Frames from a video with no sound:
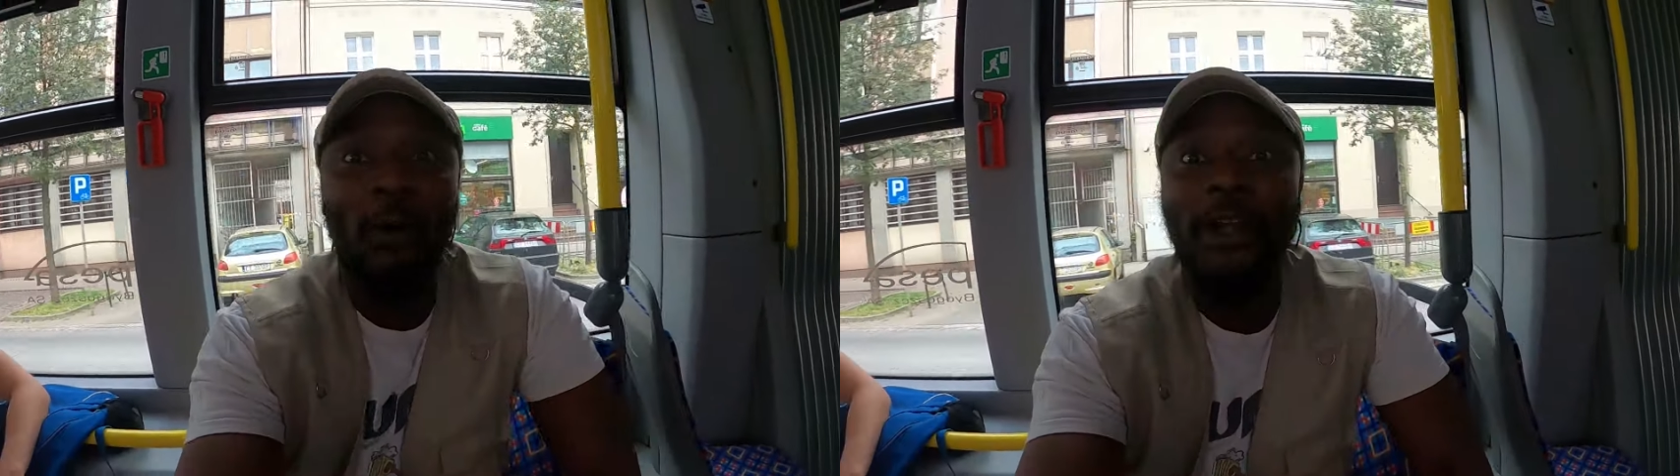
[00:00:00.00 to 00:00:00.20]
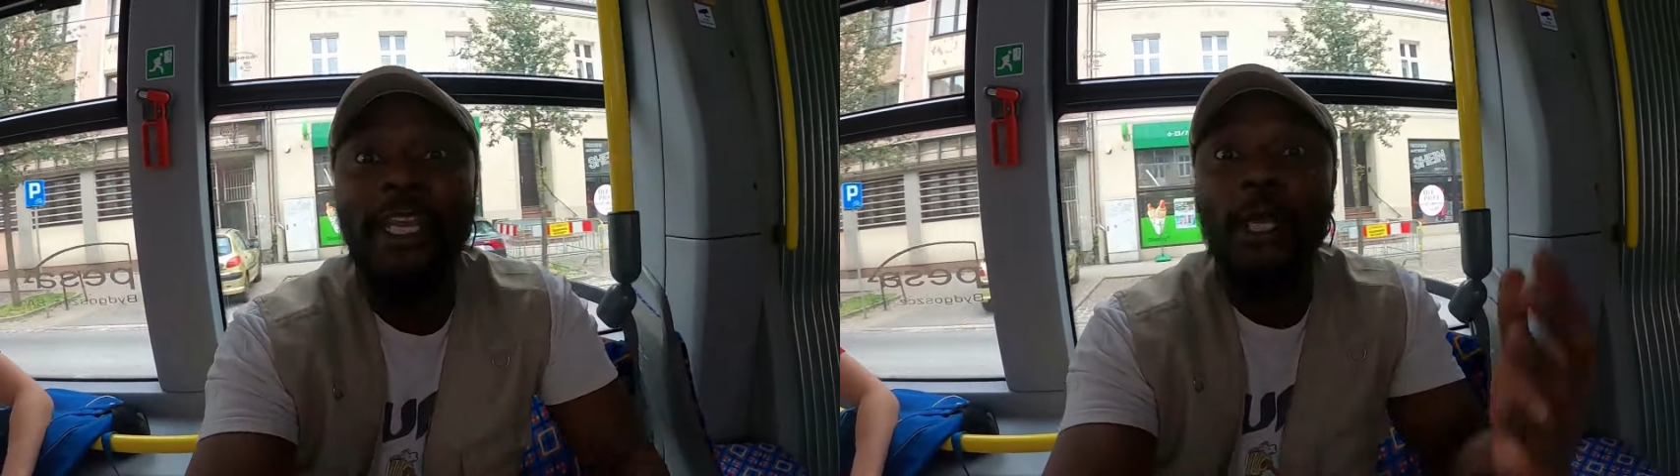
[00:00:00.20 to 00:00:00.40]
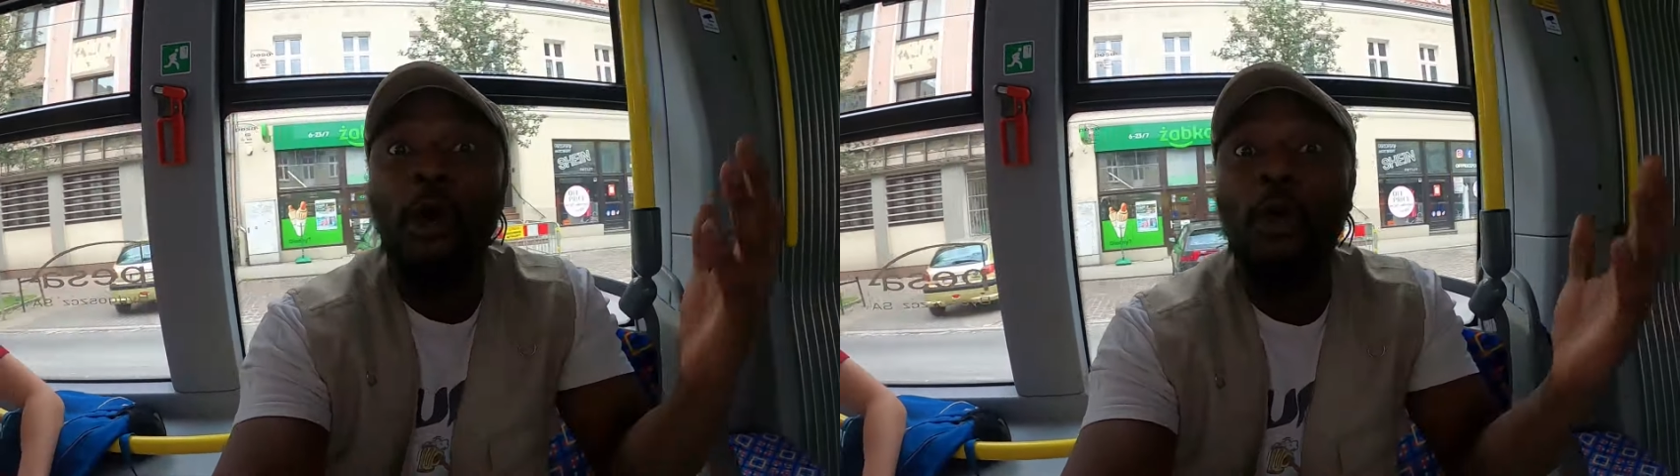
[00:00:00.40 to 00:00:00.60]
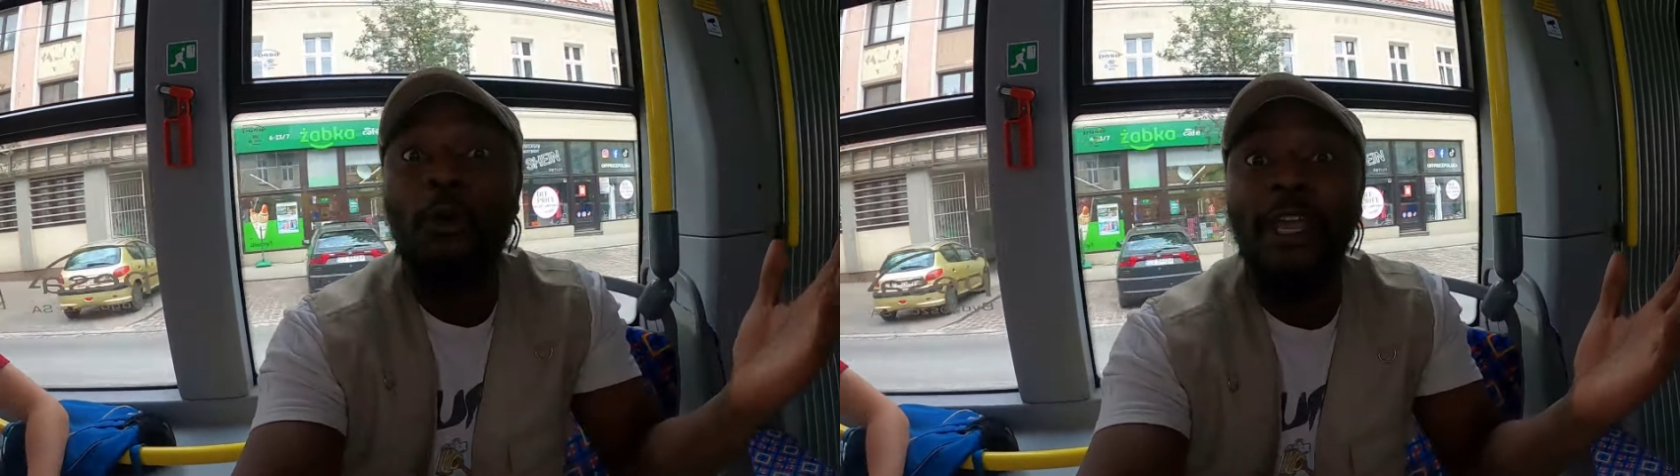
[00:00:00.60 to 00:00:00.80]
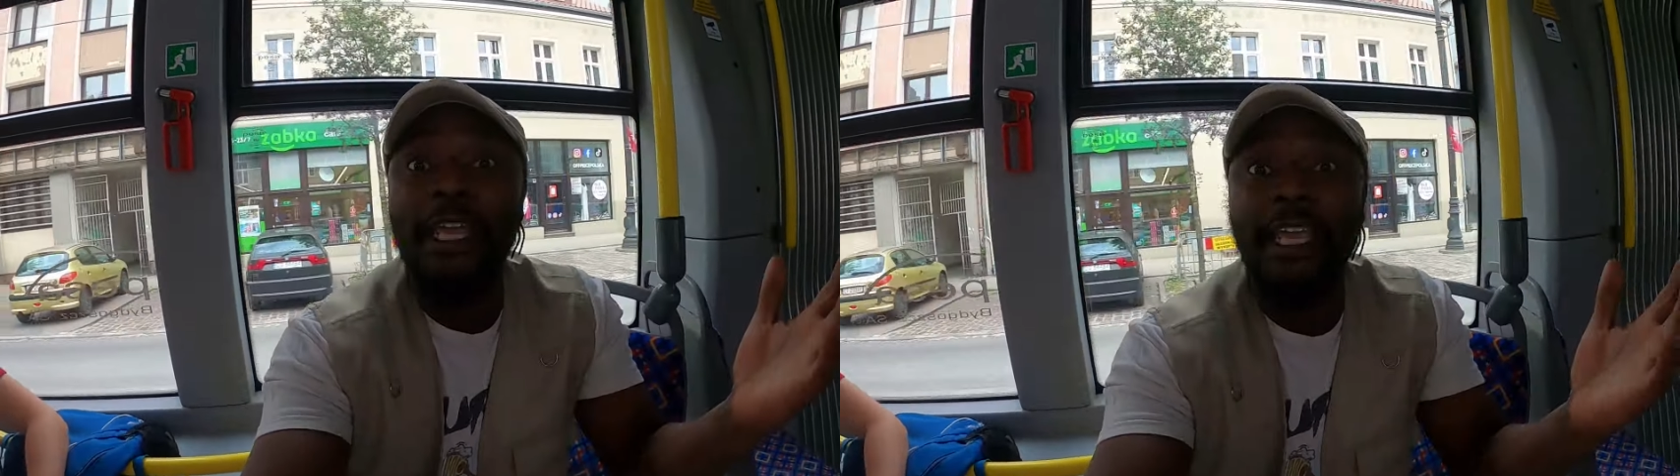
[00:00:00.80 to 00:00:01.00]
Or any
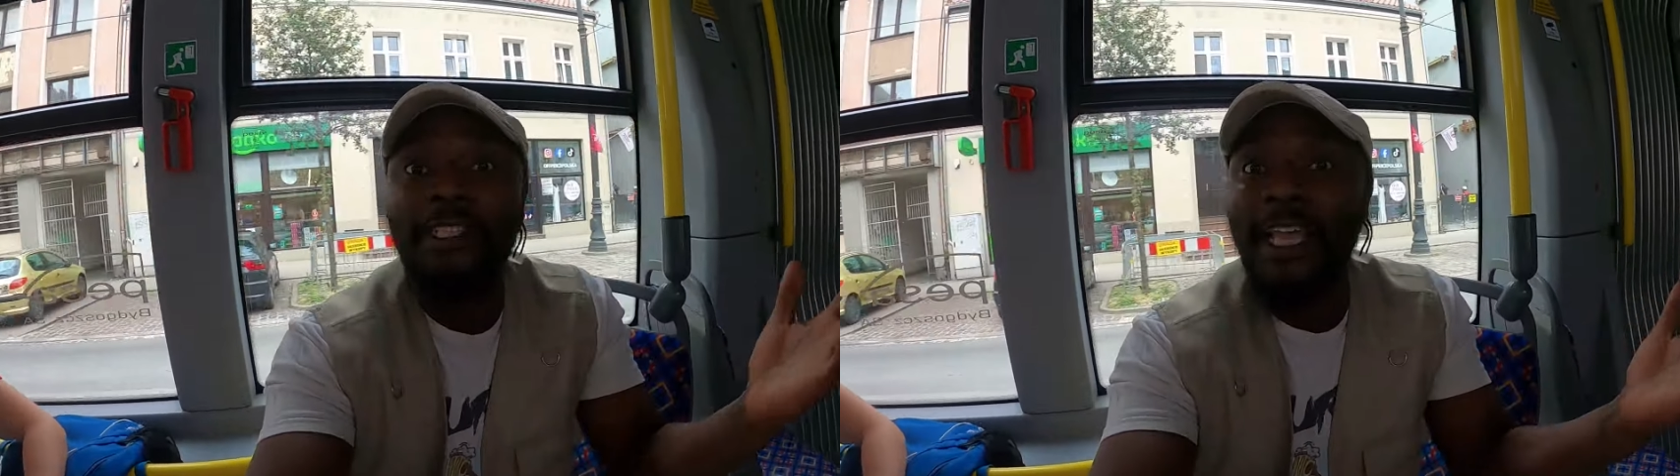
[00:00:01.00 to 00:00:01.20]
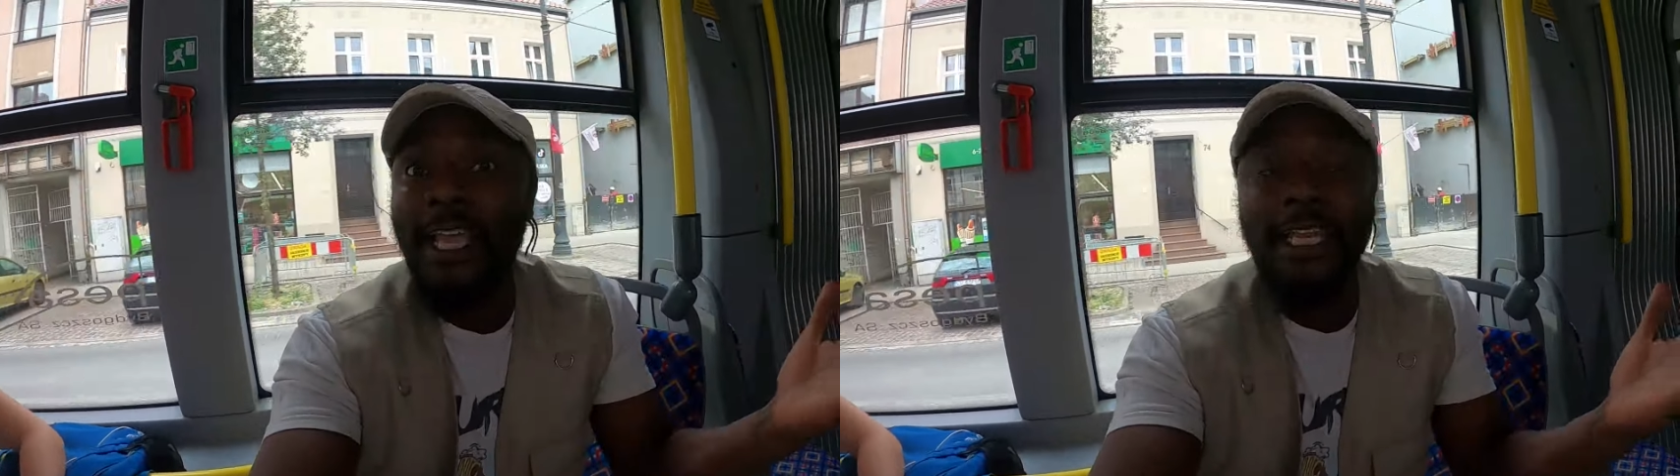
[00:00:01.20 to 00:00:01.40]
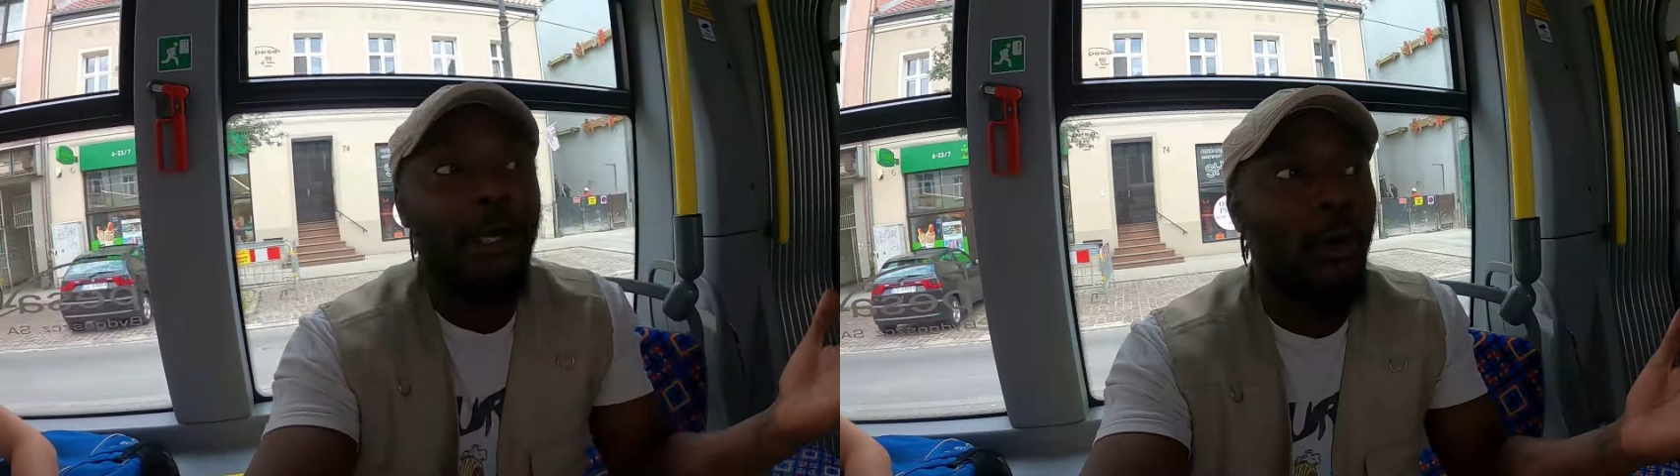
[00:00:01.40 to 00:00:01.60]
curry. Is there any